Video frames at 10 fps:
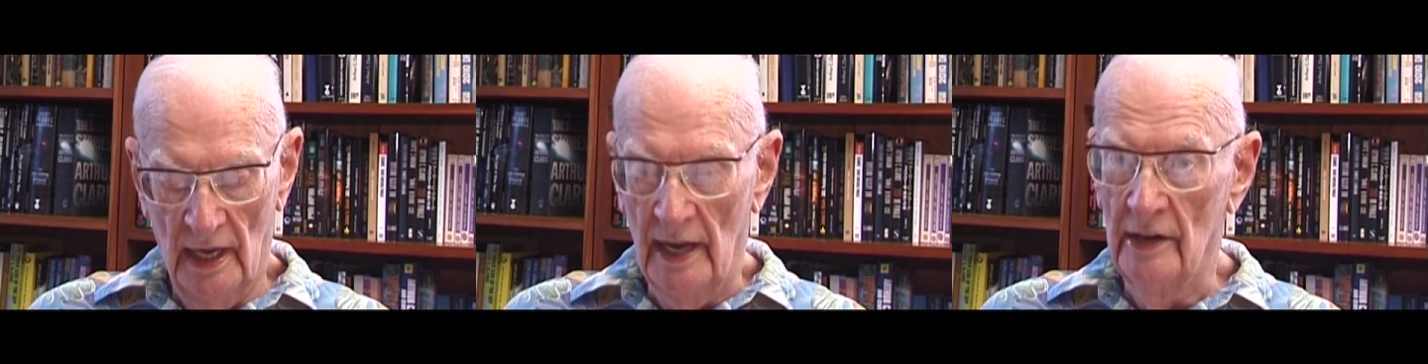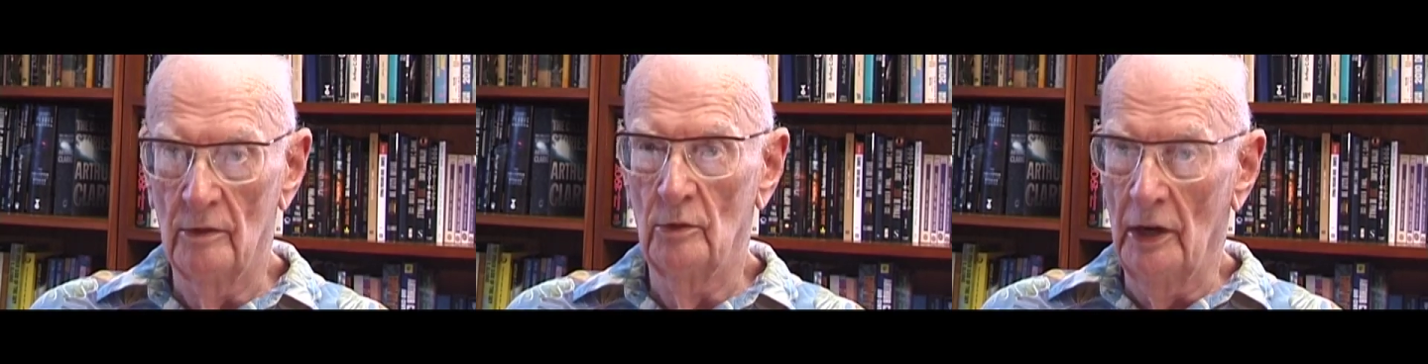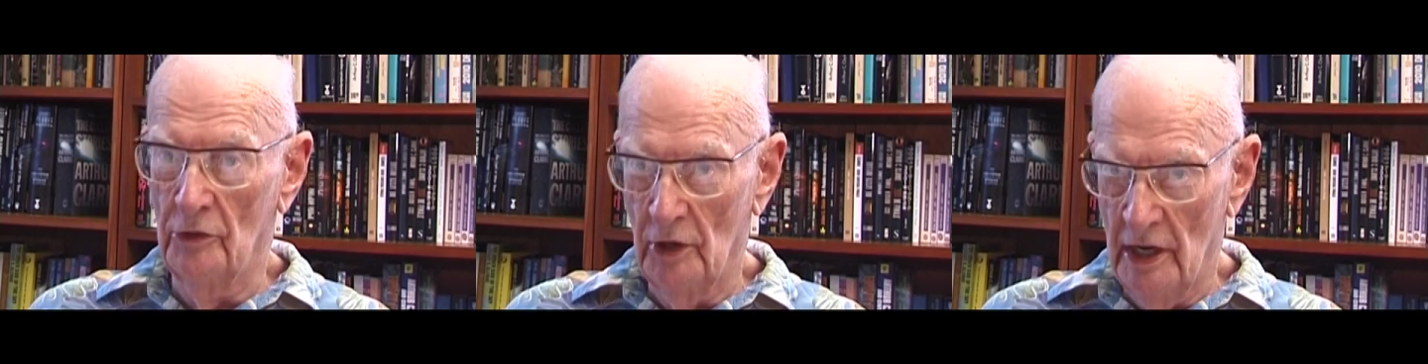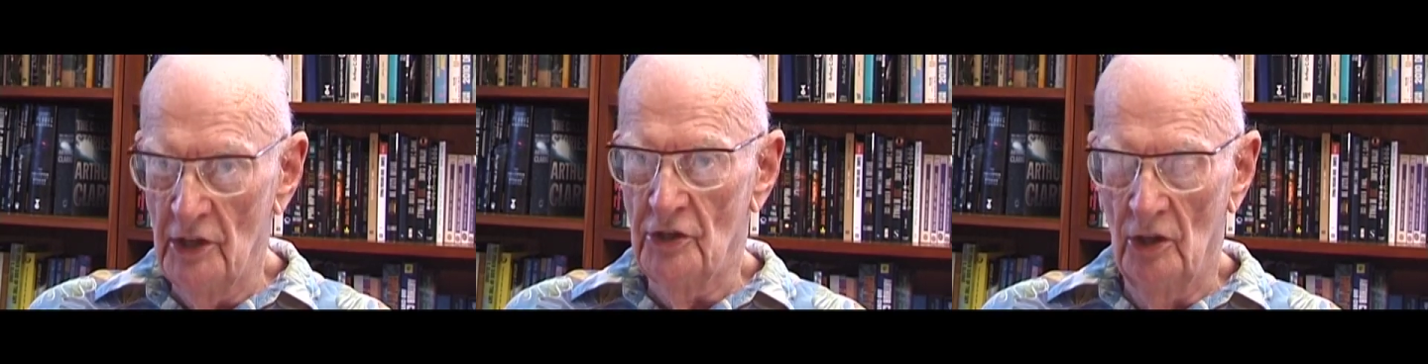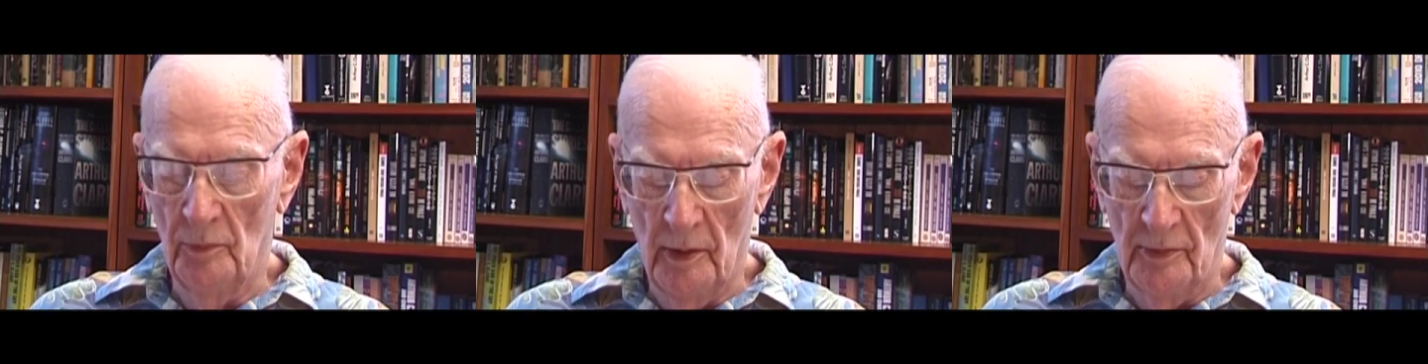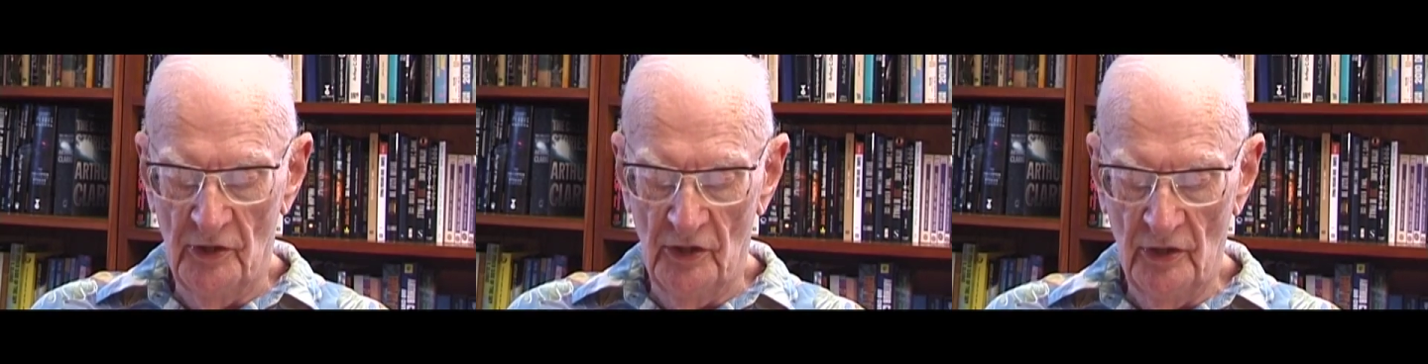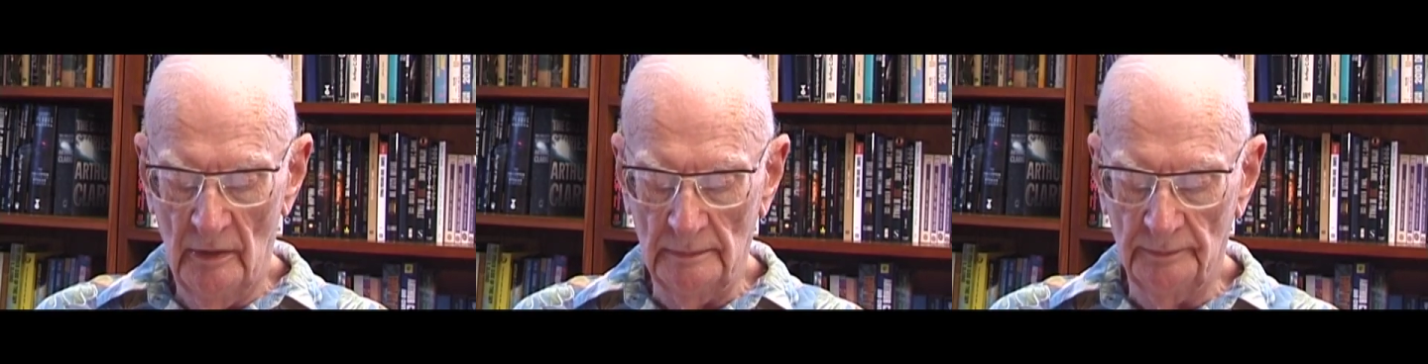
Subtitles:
and recreational purposes.